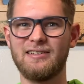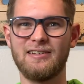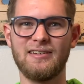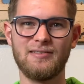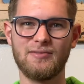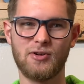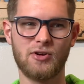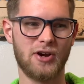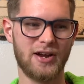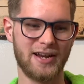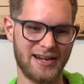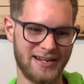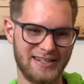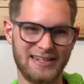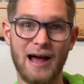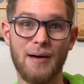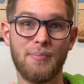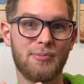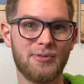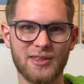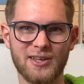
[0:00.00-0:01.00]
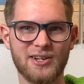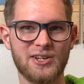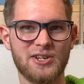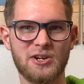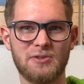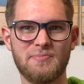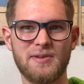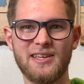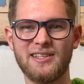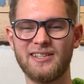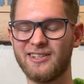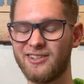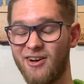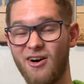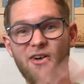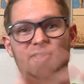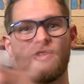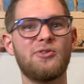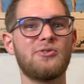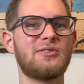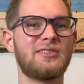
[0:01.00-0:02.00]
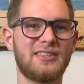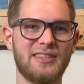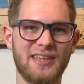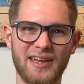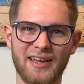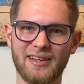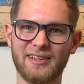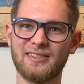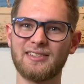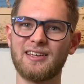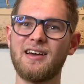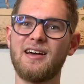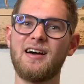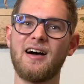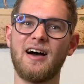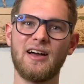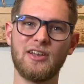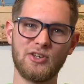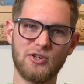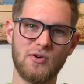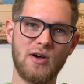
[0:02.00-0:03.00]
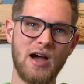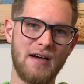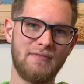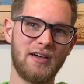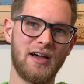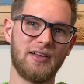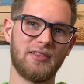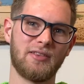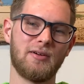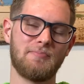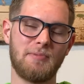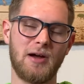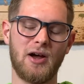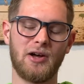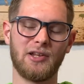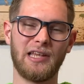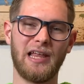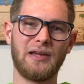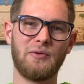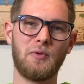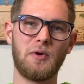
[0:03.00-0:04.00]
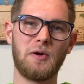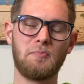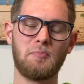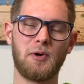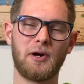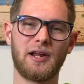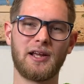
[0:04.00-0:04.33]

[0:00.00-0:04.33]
creating depth into your pieces, all those things. I do have that in my online wood burning